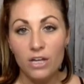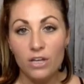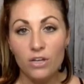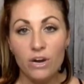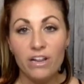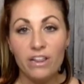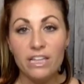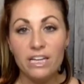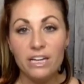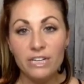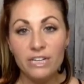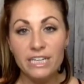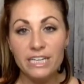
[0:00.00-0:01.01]
You are
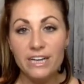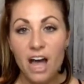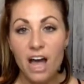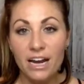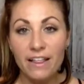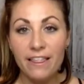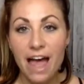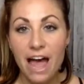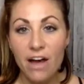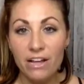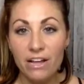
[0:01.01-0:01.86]
literally not allowed.